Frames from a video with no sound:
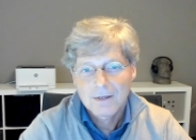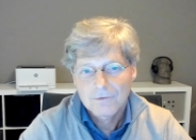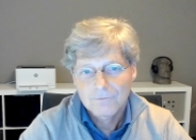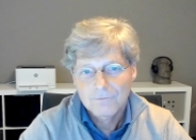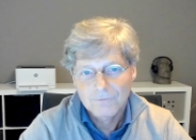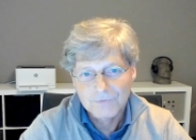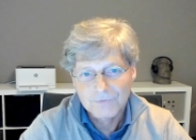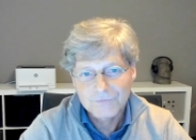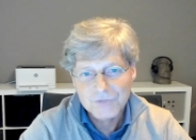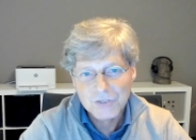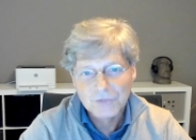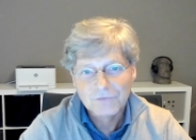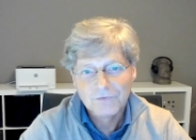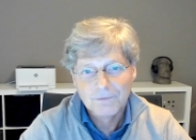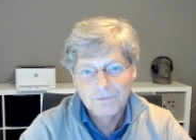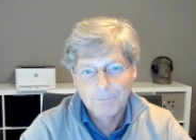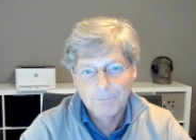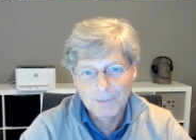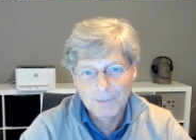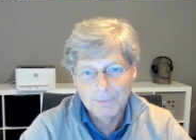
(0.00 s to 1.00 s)
We've
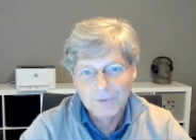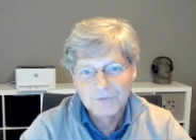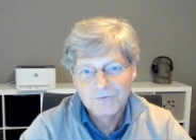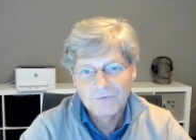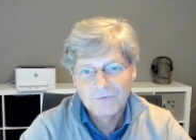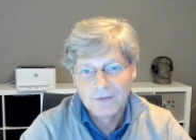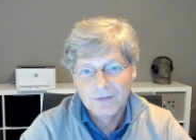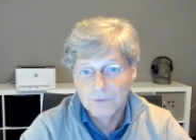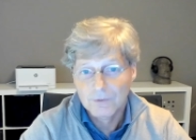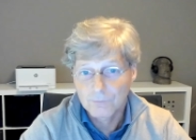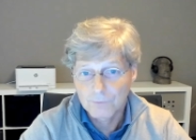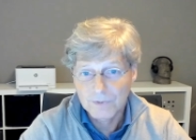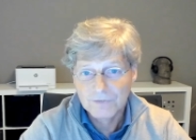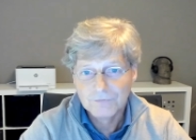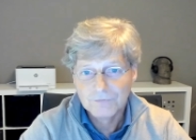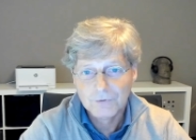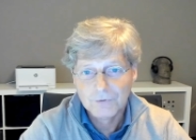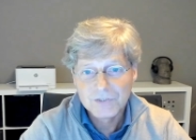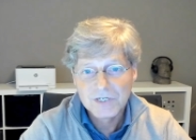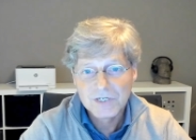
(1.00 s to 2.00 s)
just published a
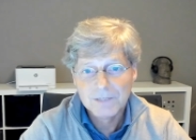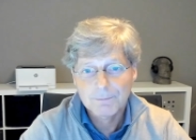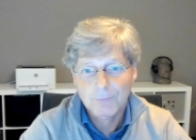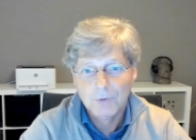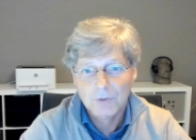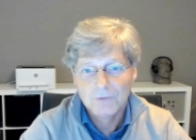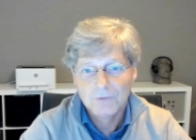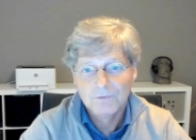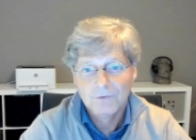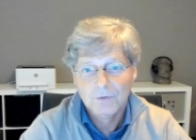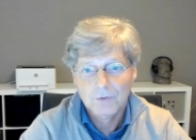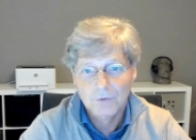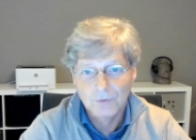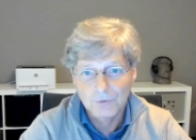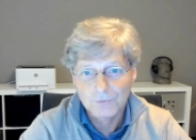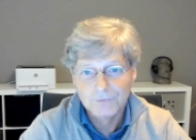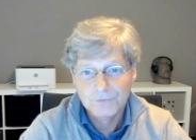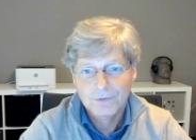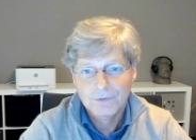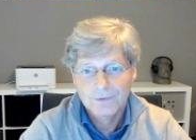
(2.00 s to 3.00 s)
research report
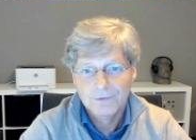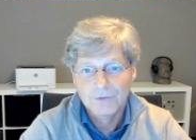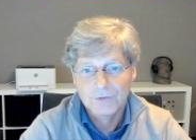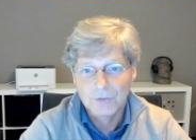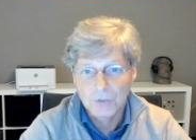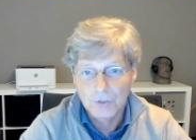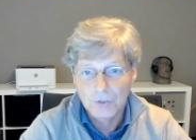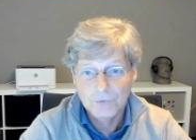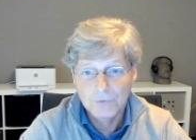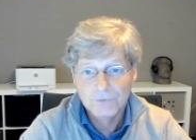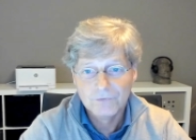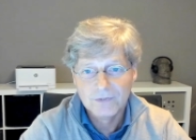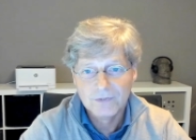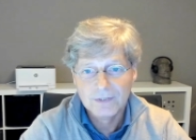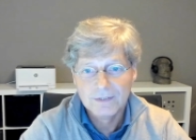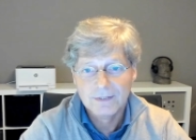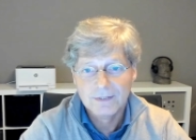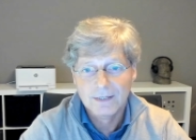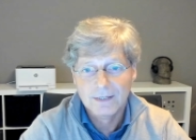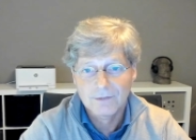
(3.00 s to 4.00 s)
called The
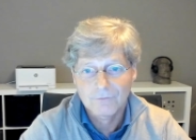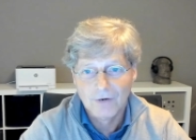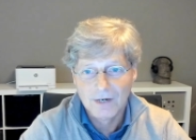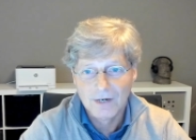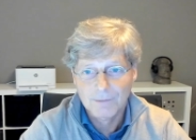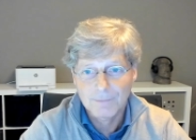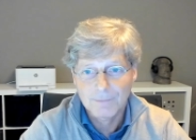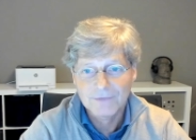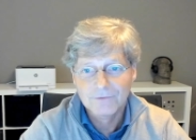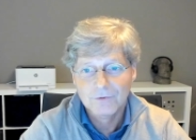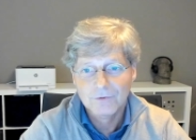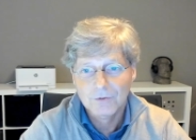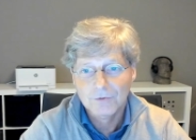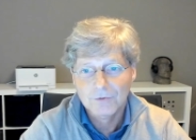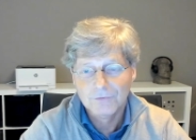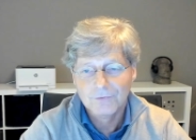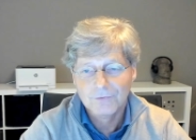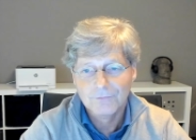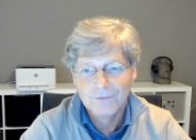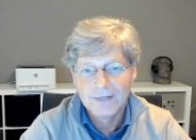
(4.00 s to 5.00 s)
Unseen Environmental
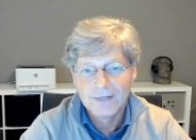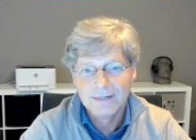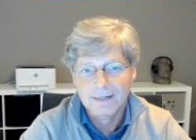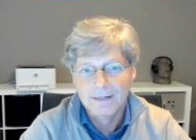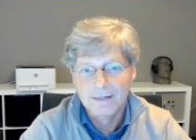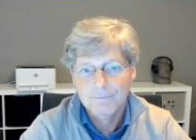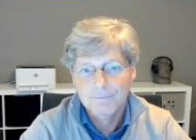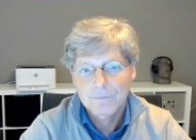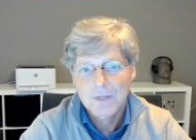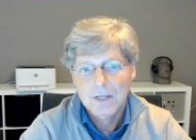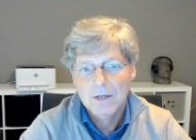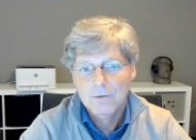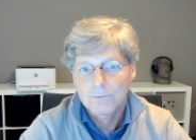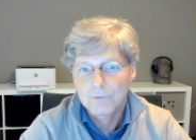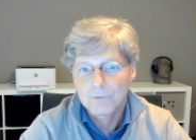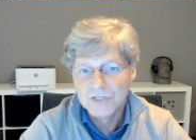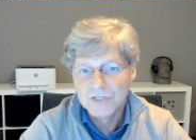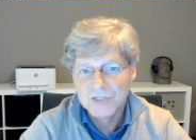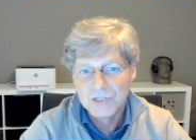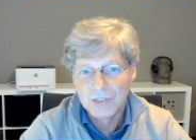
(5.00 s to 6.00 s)
Cost of Data,
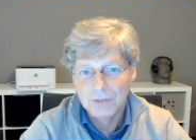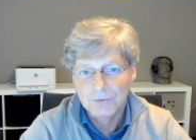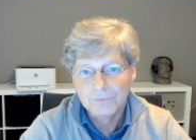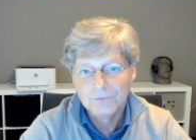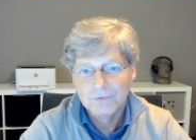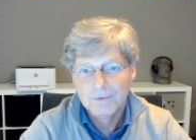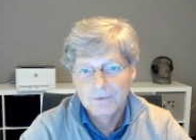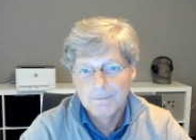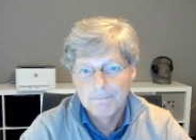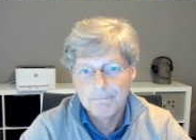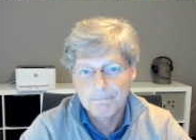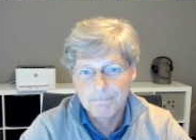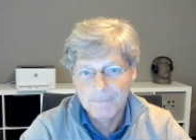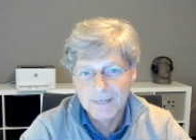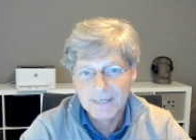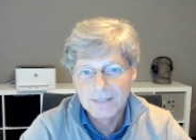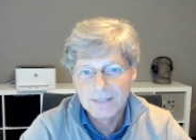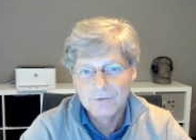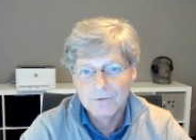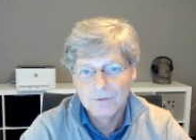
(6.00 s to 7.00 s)
which shows
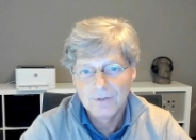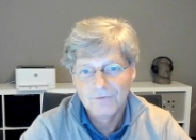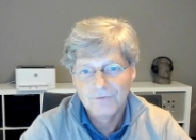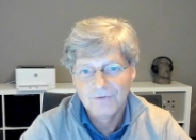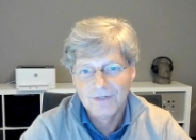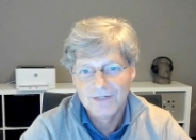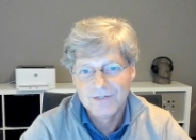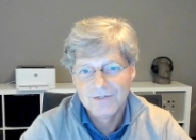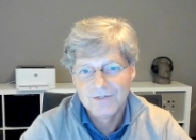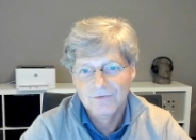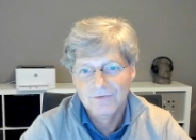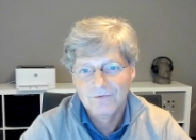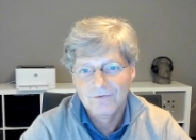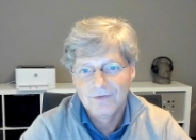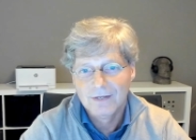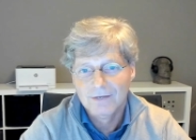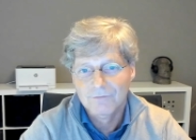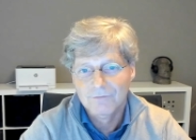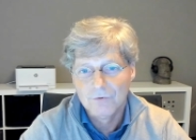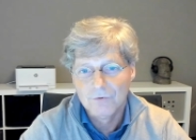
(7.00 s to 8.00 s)
many organizations
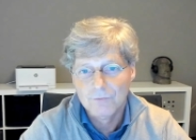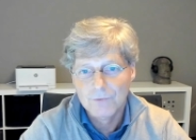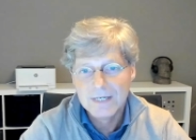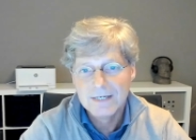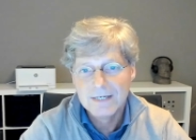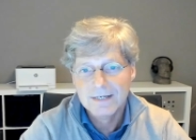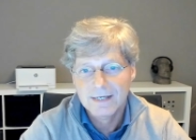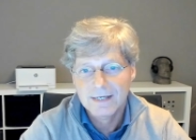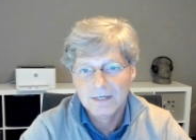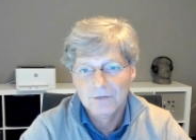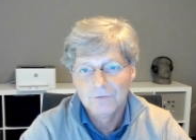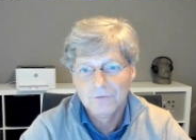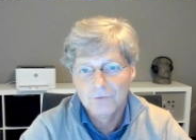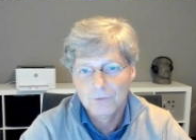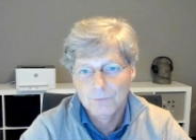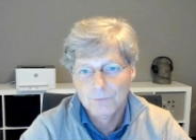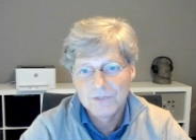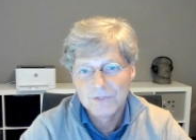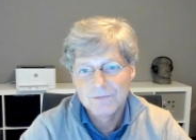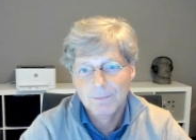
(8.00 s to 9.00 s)
have a green data
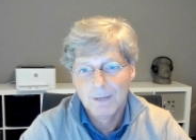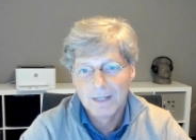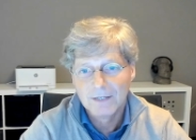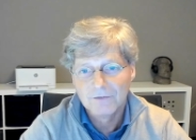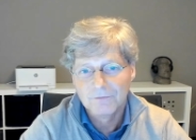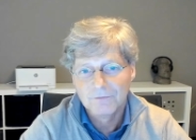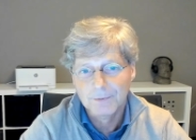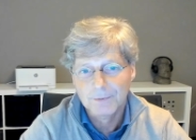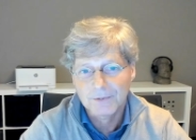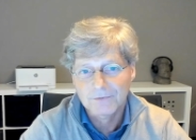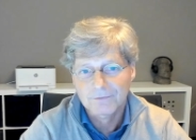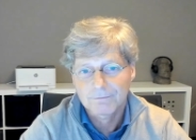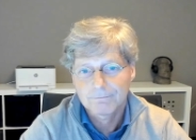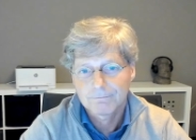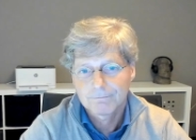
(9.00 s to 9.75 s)
storage blind spot.